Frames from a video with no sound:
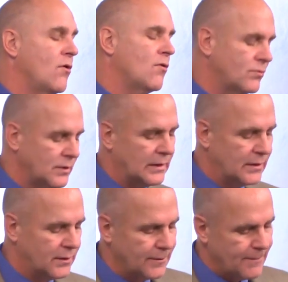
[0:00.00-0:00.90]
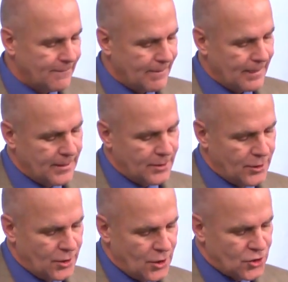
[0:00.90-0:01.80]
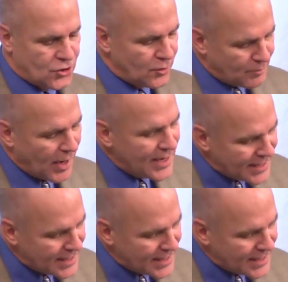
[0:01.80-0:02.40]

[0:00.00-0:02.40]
own, should by